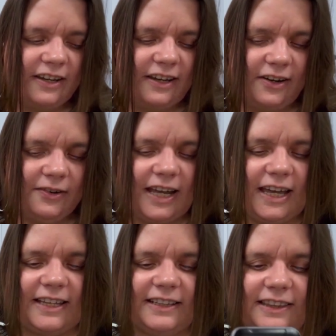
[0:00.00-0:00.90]

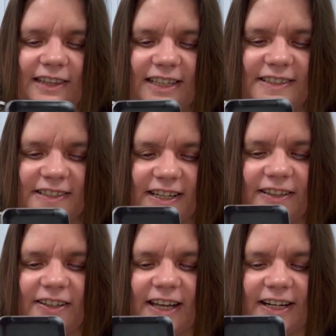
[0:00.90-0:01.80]
Okay, let's take a
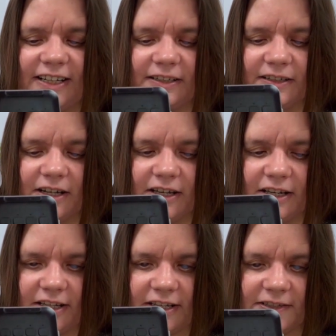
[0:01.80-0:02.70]
look at it.
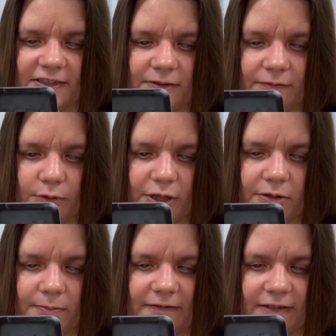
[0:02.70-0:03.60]
So for
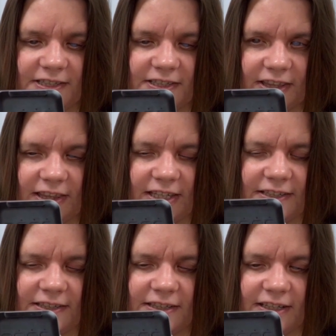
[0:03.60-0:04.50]
your reference,
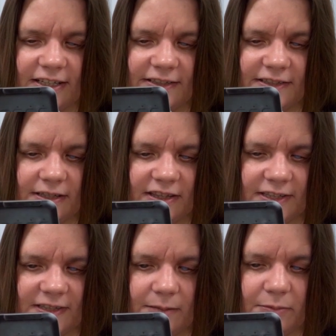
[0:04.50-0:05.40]
this is the
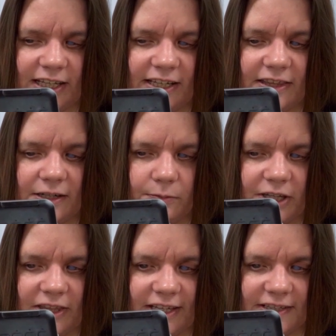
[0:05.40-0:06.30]
same length and
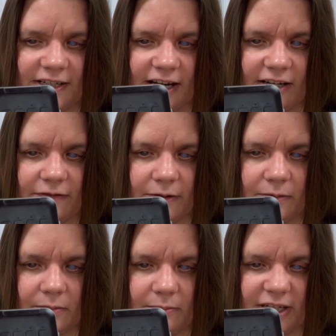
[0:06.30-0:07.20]
width as an
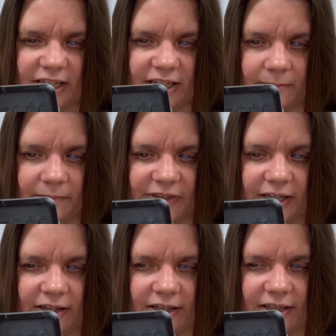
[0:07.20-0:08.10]
iPhone mini.
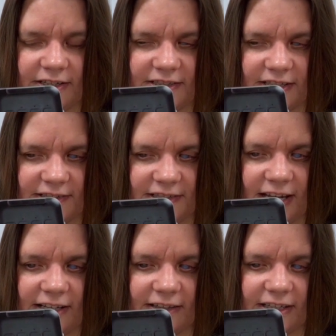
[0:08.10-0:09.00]
It is
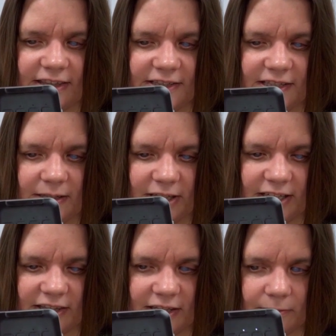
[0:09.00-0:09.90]
exactly the same
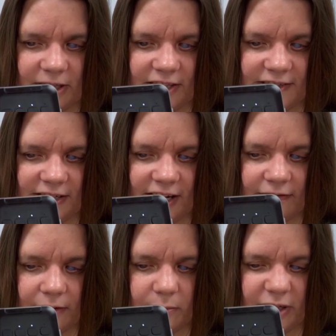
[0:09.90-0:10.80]
length and width as an
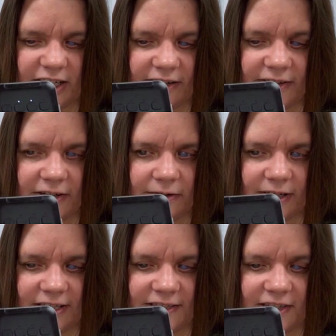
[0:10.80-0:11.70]
iPhone mini, although
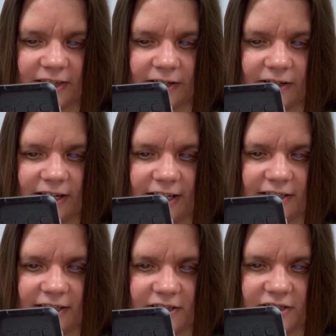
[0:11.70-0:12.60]
it is thicker and
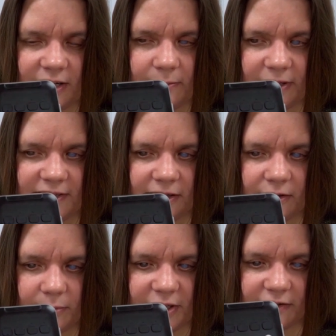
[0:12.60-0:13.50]
its shape is a
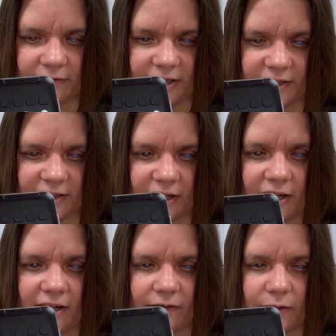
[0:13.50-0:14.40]
little bit different.
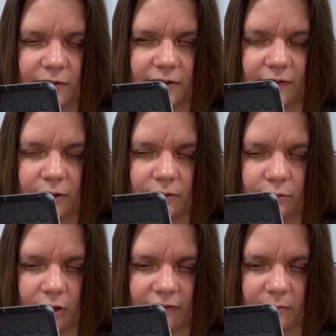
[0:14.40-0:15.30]
For those of you
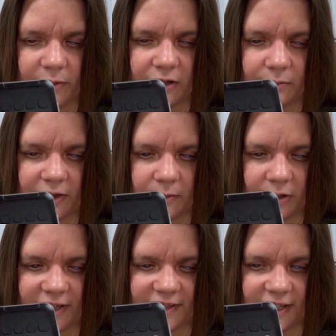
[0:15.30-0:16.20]
who are familiar with the
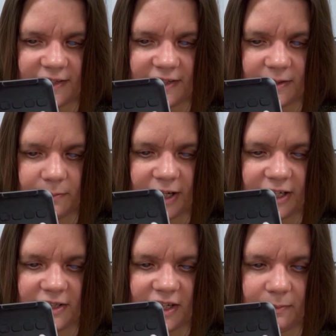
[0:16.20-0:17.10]
BrailleSense, its
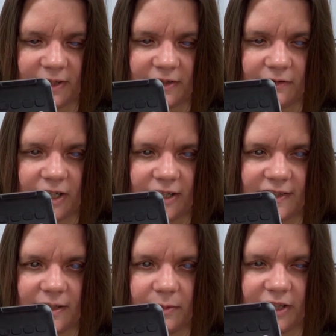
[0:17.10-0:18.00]
body shape is very
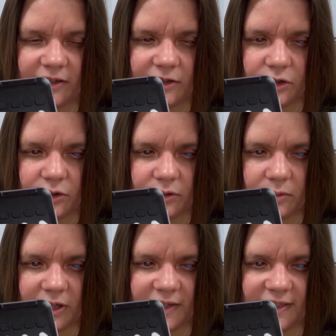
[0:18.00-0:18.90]
similar to the
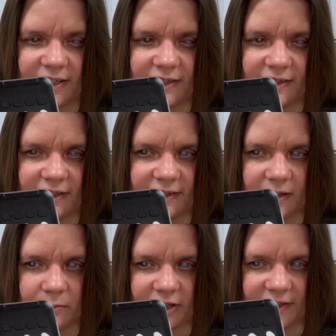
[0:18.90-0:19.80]
BrailleSense 6
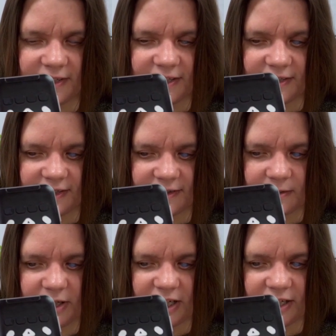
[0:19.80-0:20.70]
and BrailleSense 6
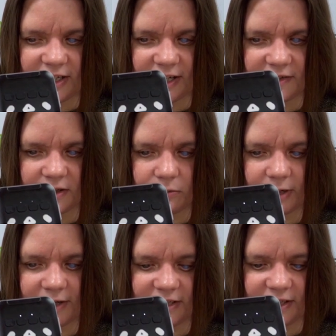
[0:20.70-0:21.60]
mini. It has the
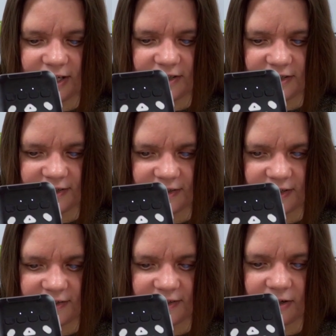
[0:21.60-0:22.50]
rounded edges,
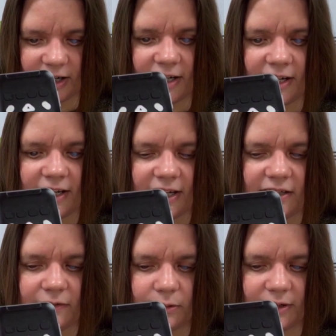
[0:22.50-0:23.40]
etc. And
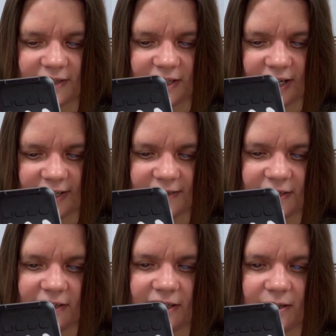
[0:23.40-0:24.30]
of course, it has a
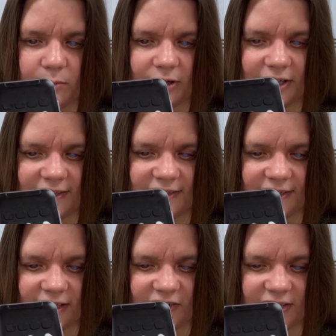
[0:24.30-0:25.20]
keyboard
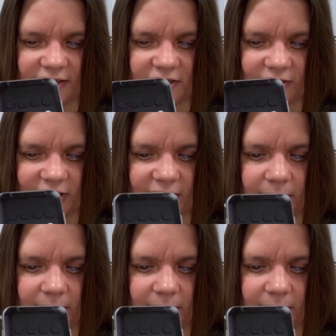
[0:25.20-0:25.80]
instead of a touchscreen.